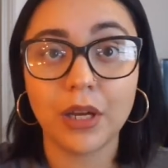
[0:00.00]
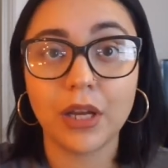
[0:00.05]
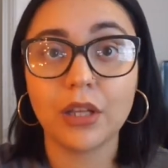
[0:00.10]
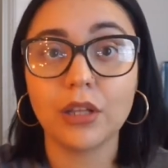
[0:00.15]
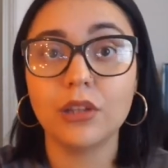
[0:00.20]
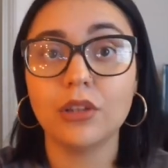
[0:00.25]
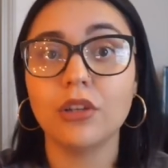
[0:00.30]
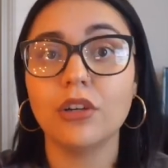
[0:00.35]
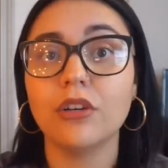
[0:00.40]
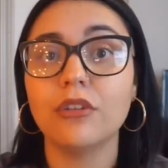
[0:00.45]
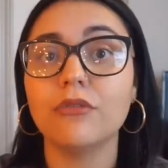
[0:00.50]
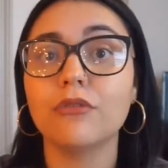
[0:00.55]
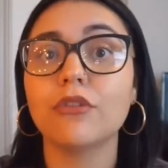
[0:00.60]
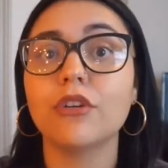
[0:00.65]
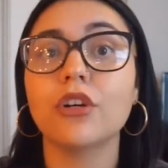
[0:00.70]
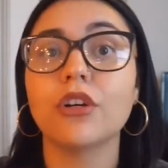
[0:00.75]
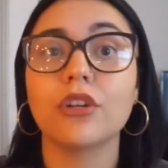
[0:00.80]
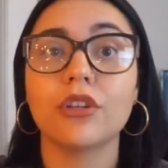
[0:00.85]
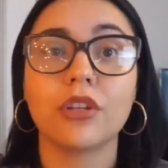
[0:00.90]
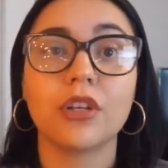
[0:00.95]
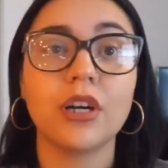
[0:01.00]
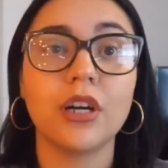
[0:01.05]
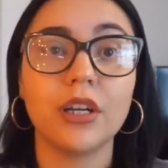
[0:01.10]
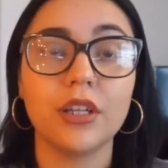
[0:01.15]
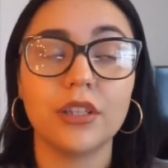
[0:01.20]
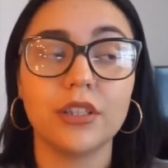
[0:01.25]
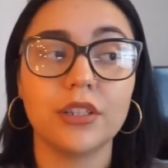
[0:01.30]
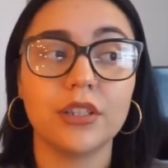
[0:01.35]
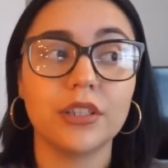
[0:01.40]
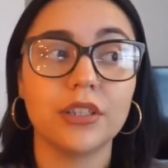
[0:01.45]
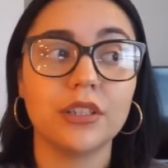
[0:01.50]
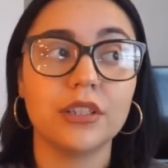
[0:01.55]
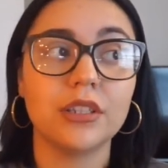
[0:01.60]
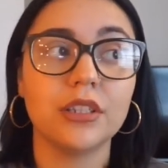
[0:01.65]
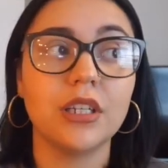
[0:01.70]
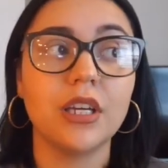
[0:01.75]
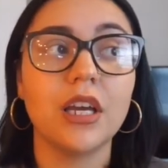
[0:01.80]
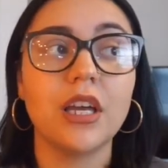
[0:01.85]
I love earth colors,